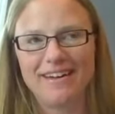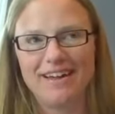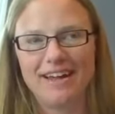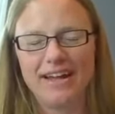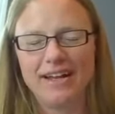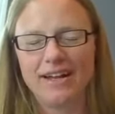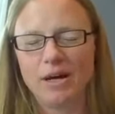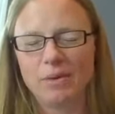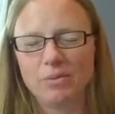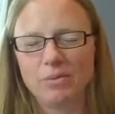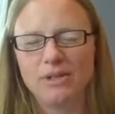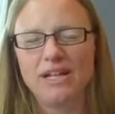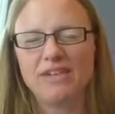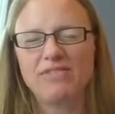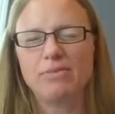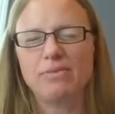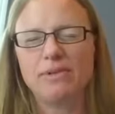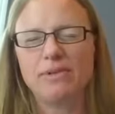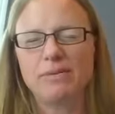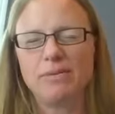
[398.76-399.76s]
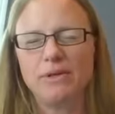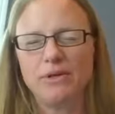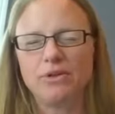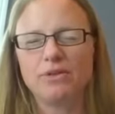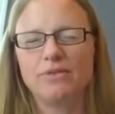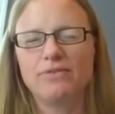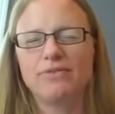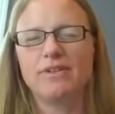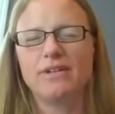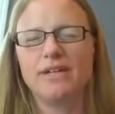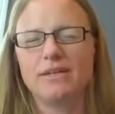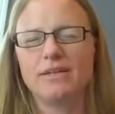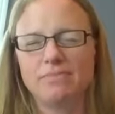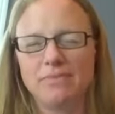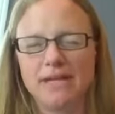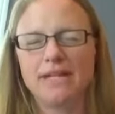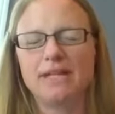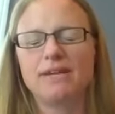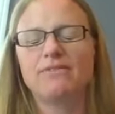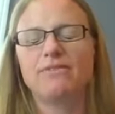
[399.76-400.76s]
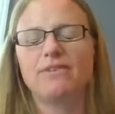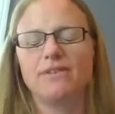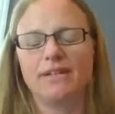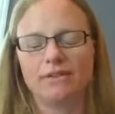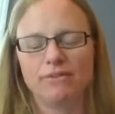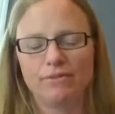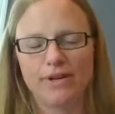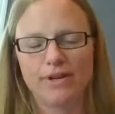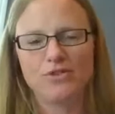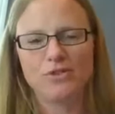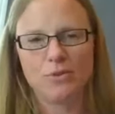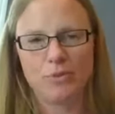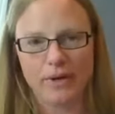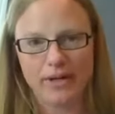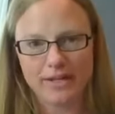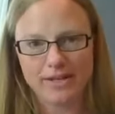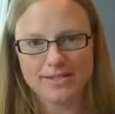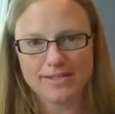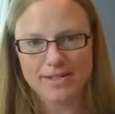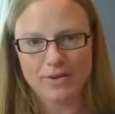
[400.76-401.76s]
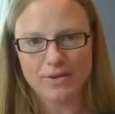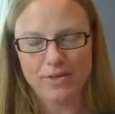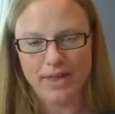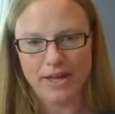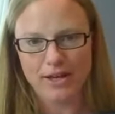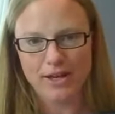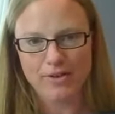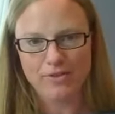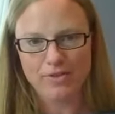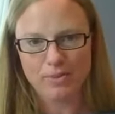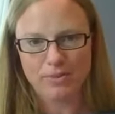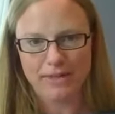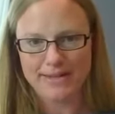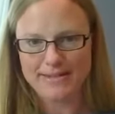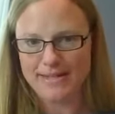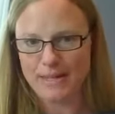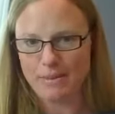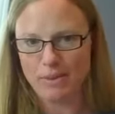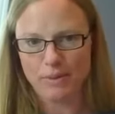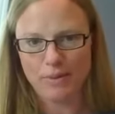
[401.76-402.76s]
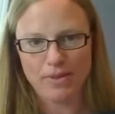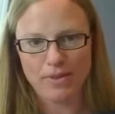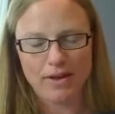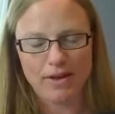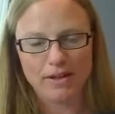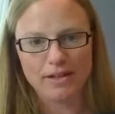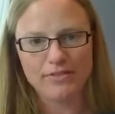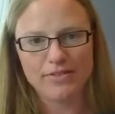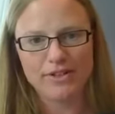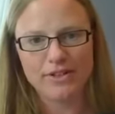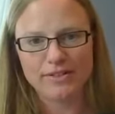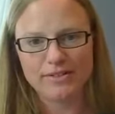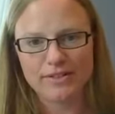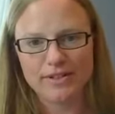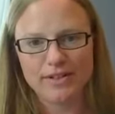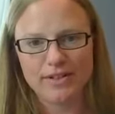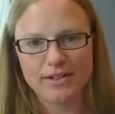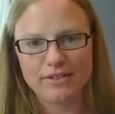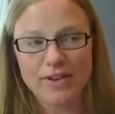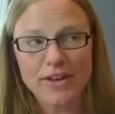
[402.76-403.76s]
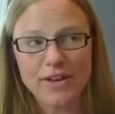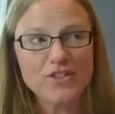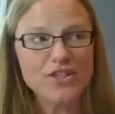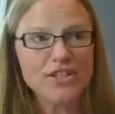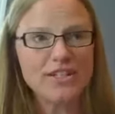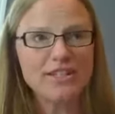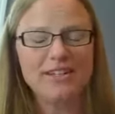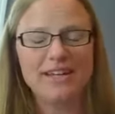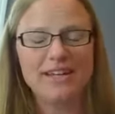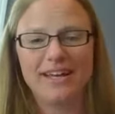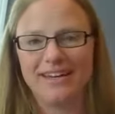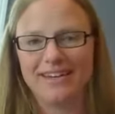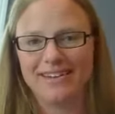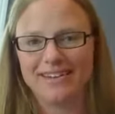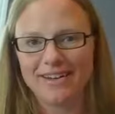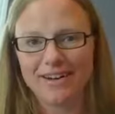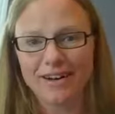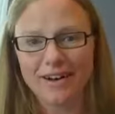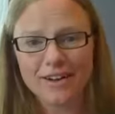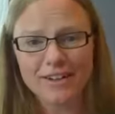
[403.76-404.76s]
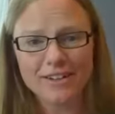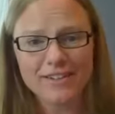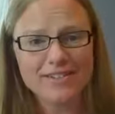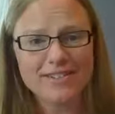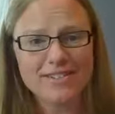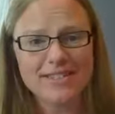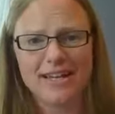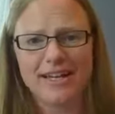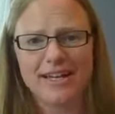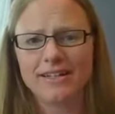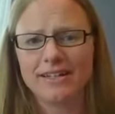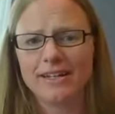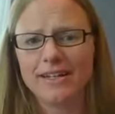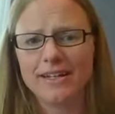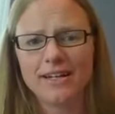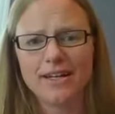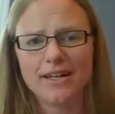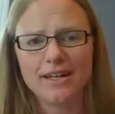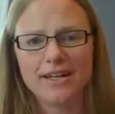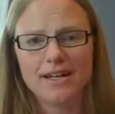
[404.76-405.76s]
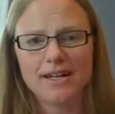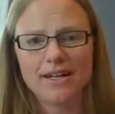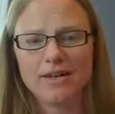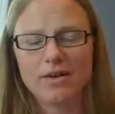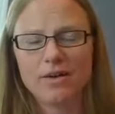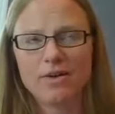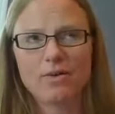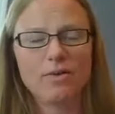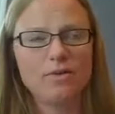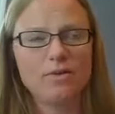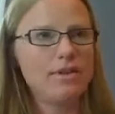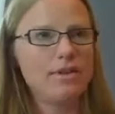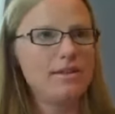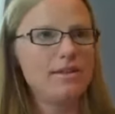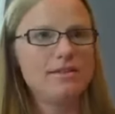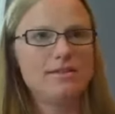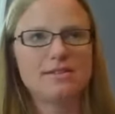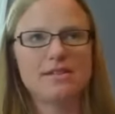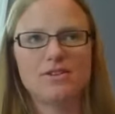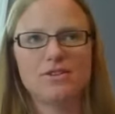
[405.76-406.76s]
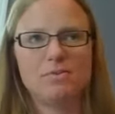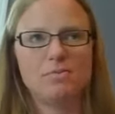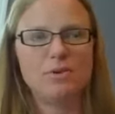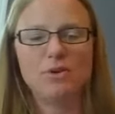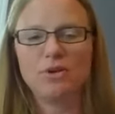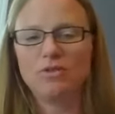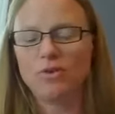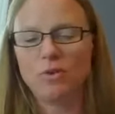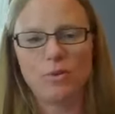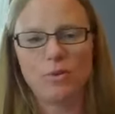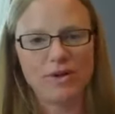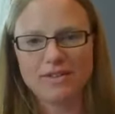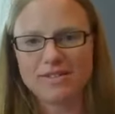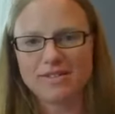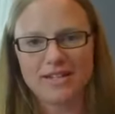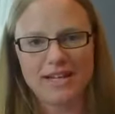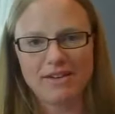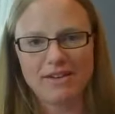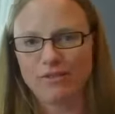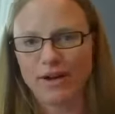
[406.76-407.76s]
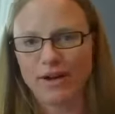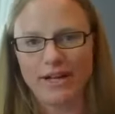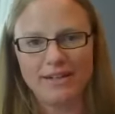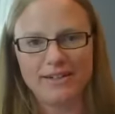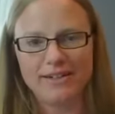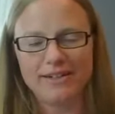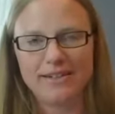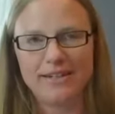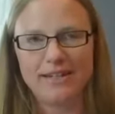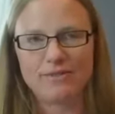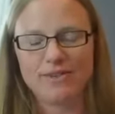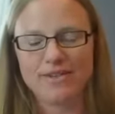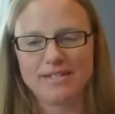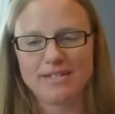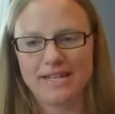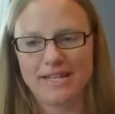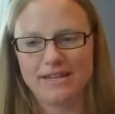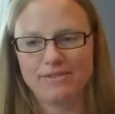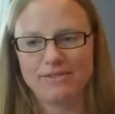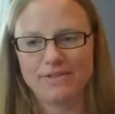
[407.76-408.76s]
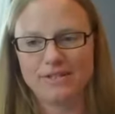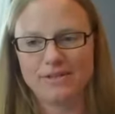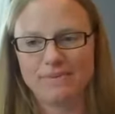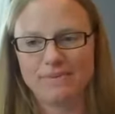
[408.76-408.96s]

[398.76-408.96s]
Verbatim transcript: an unbelievably beautiful and meaningful and rich week. So thank you for blessing me with all of your affection and cards and such beautiful words that I've read and received.